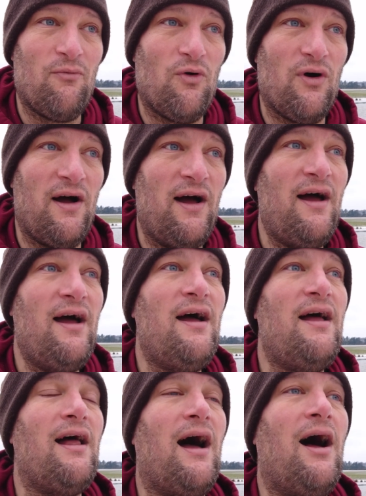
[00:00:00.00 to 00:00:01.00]
water.
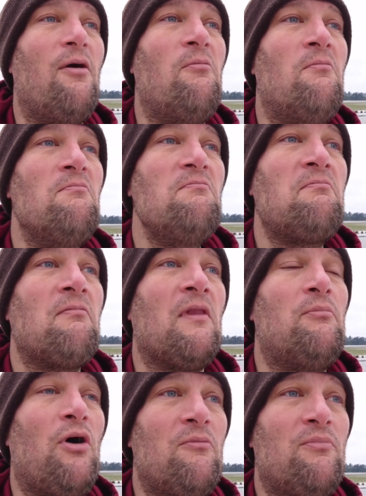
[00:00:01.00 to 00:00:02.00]

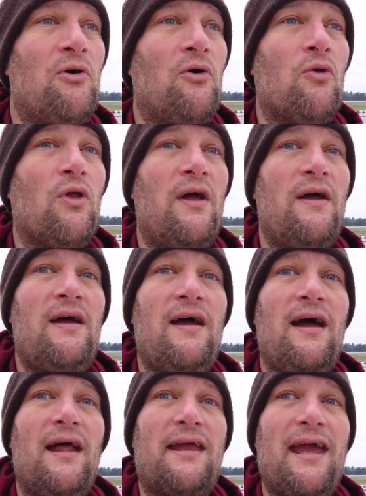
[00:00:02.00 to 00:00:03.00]
The bottom pool,
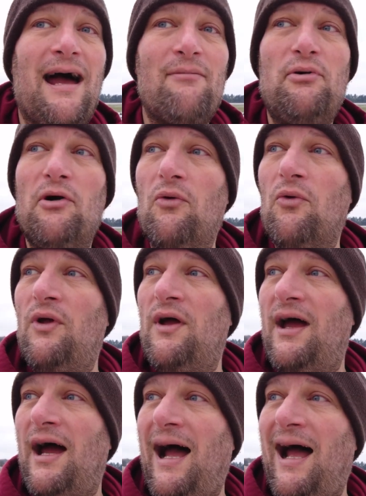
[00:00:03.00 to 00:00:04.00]
a cat pool,
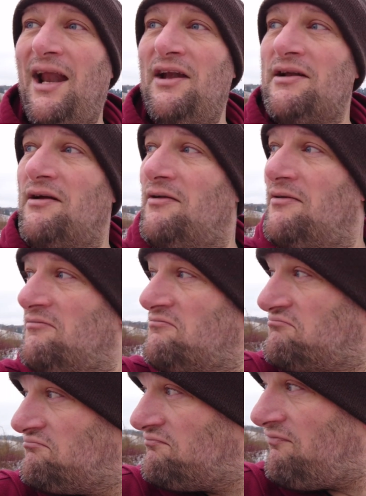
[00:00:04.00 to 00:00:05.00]
and
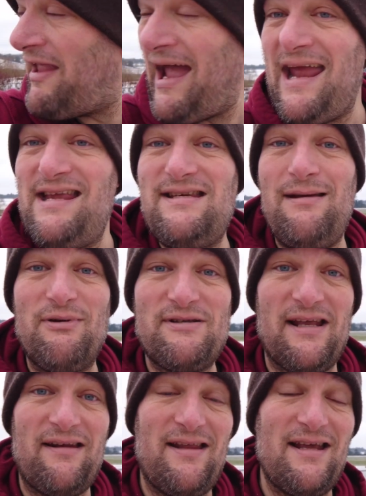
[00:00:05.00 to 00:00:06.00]

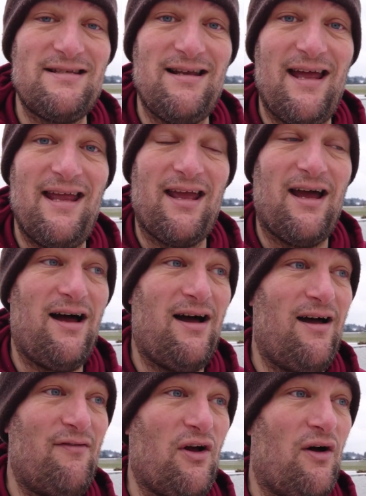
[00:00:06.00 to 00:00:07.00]
80% of this lake
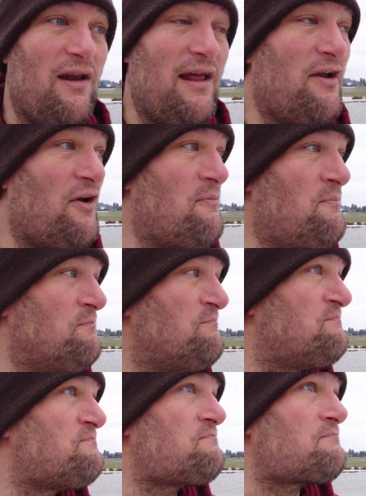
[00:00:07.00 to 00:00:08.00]
I've got a lid on them.
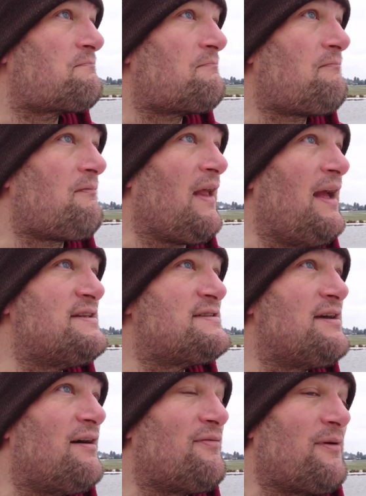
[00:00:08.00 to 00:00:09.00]

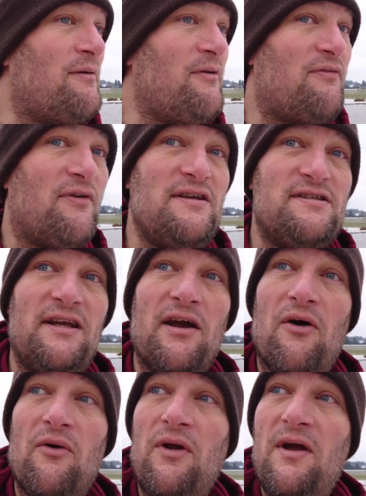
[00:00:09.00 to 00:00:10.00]
It's going to be freezing
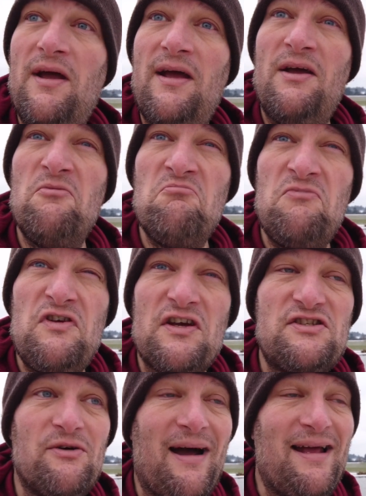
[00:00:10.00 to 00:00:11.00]
cold.
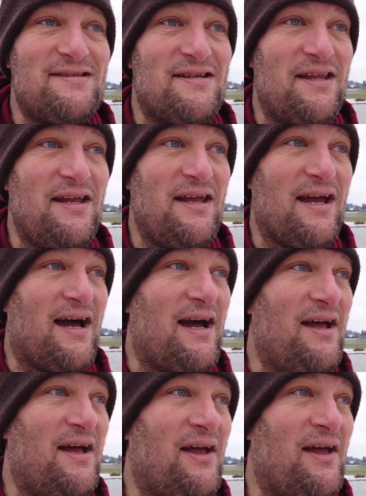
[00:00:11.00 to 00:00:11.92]
Just to add to the